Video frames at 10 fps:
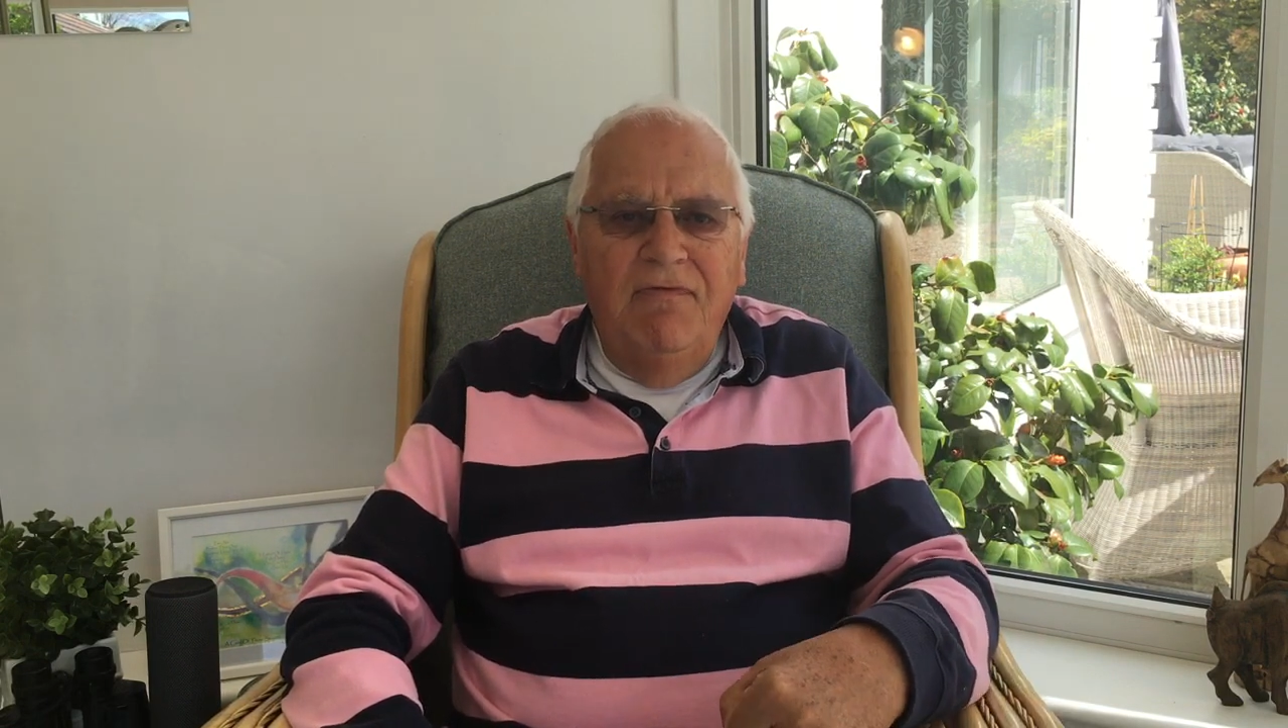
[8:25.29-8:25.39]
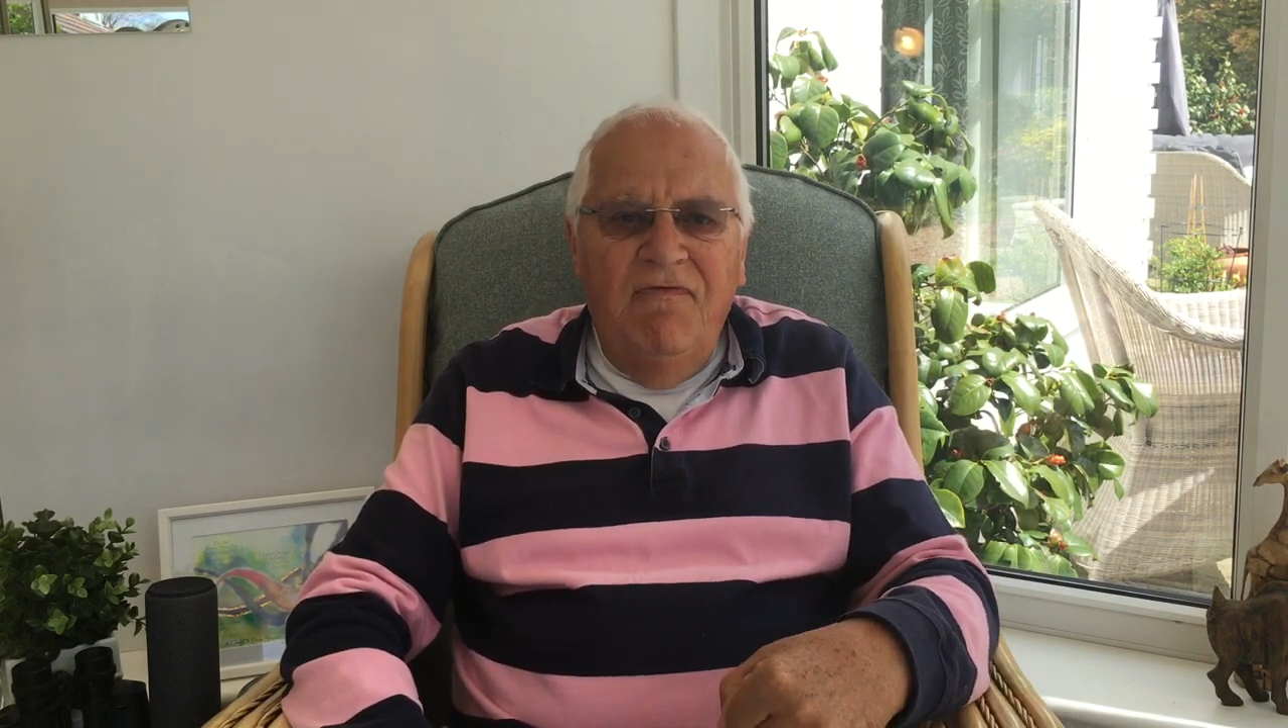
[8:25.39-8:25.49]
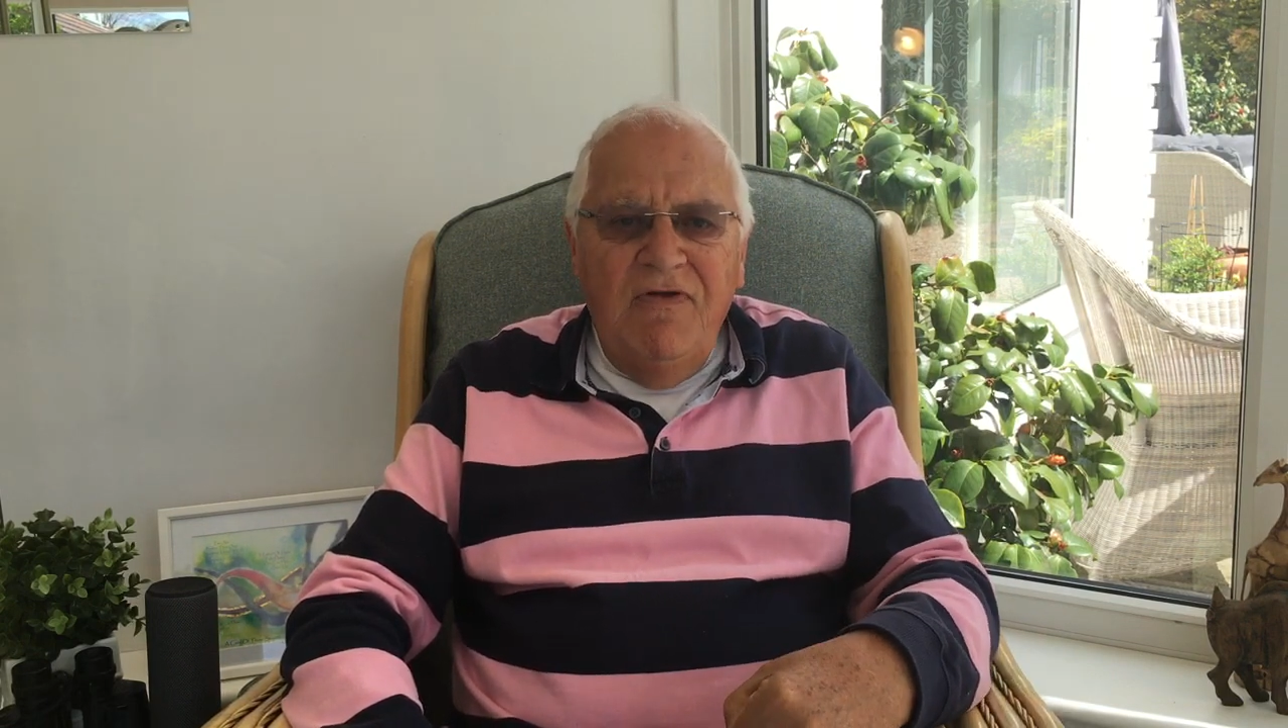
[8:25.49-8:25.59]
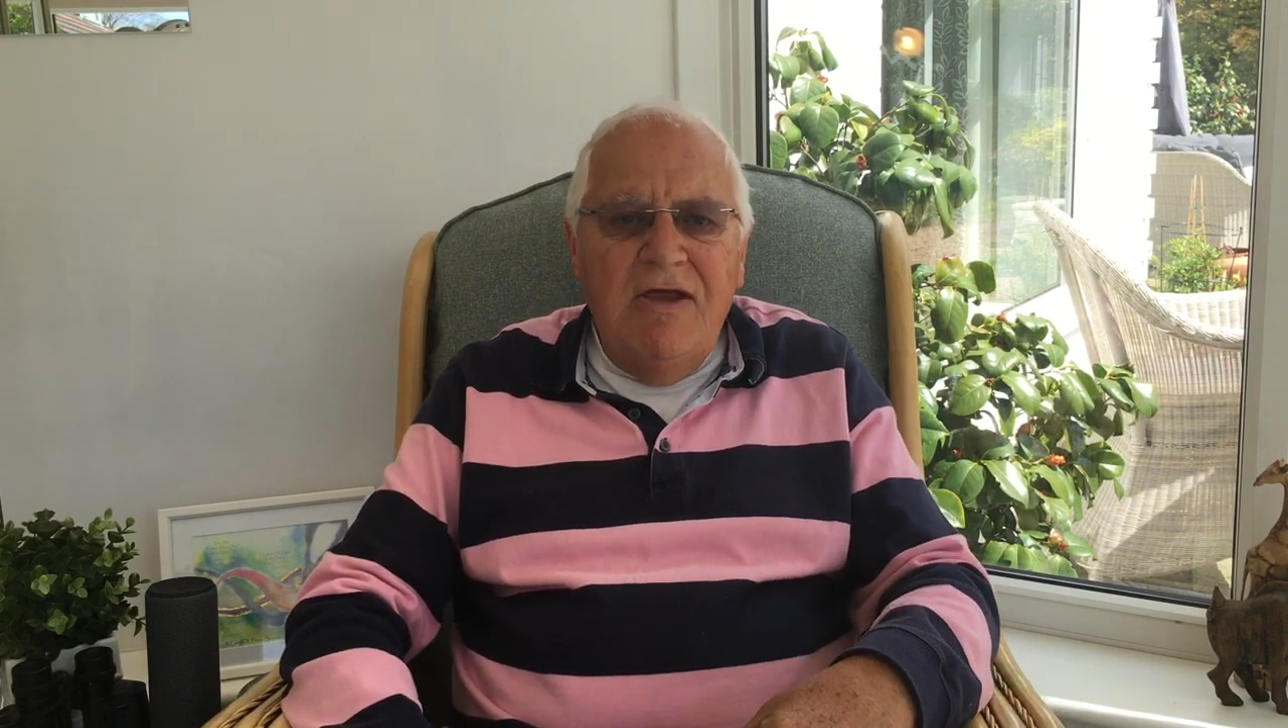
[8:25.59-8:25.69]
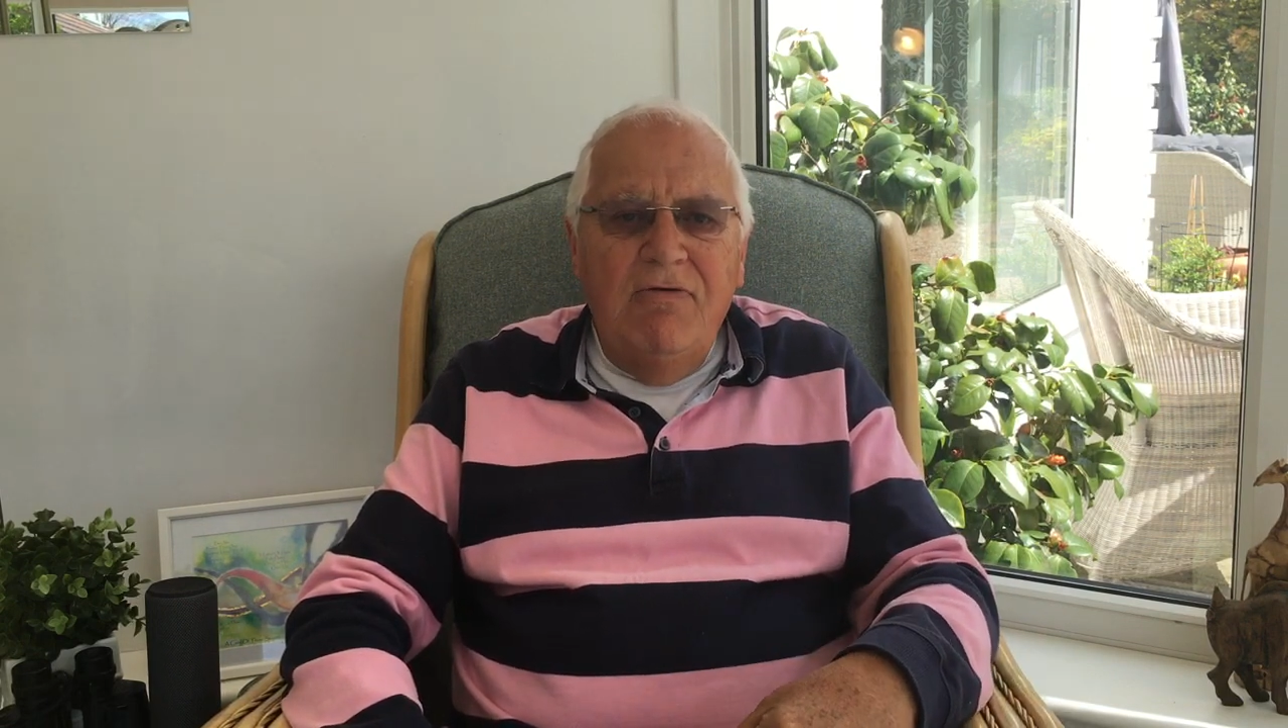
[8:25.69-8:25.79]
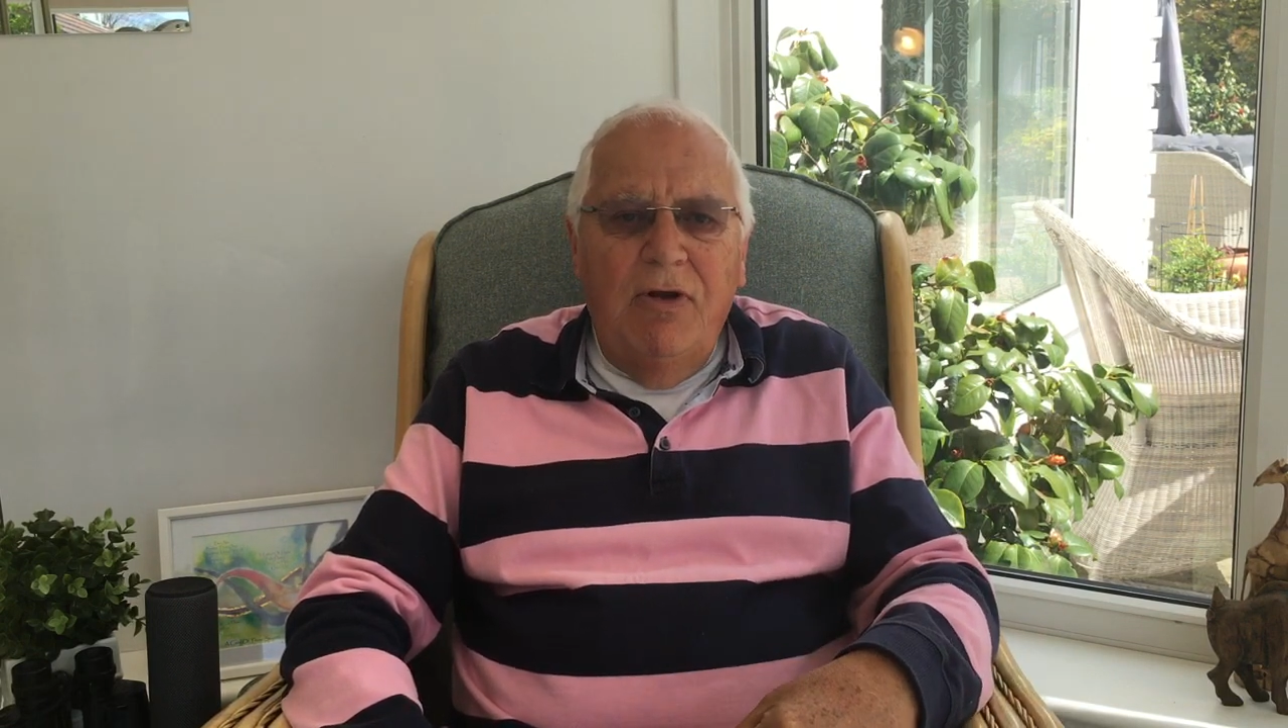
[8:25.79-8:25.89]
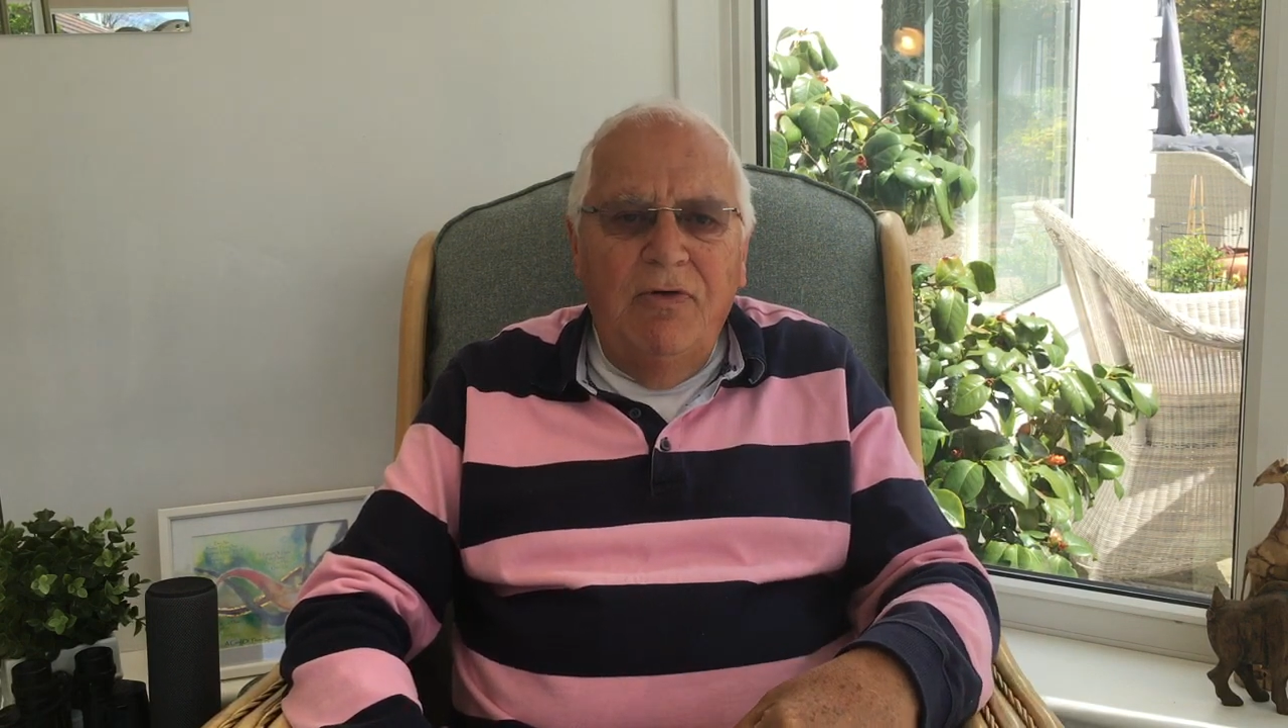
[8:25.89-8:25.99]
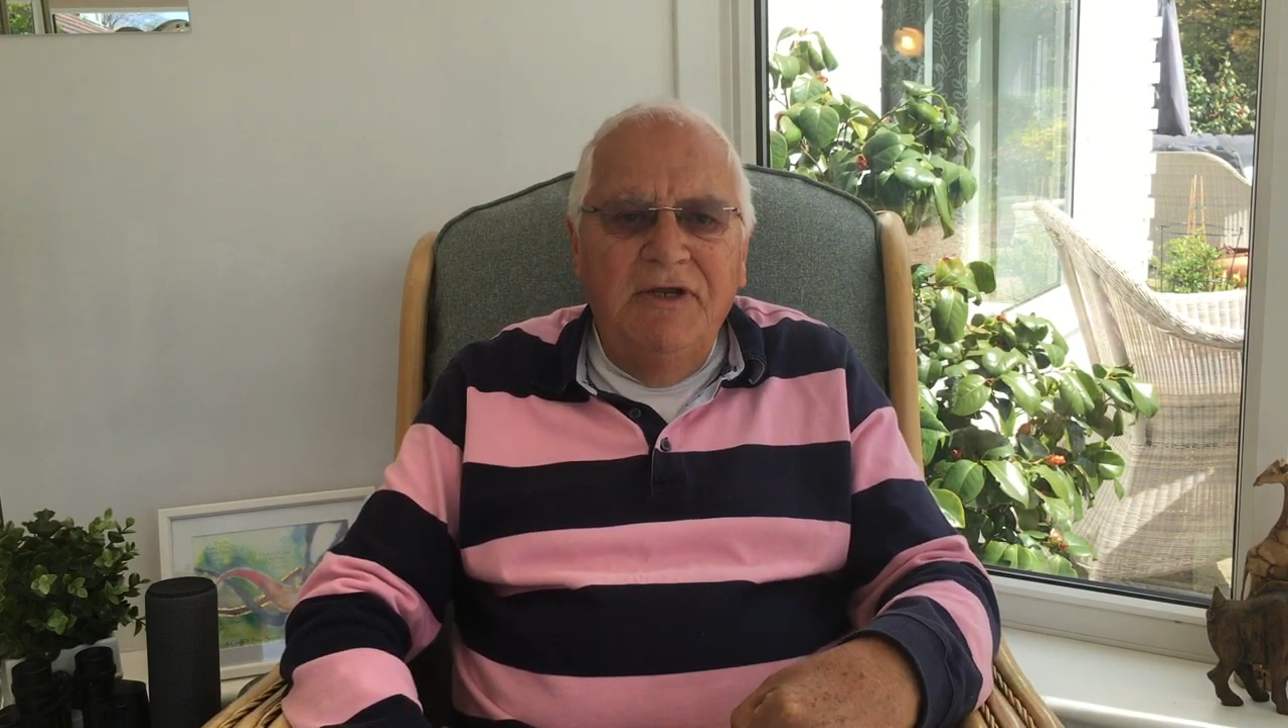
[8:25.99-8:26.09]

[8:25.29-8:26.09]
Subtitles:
Pharaoh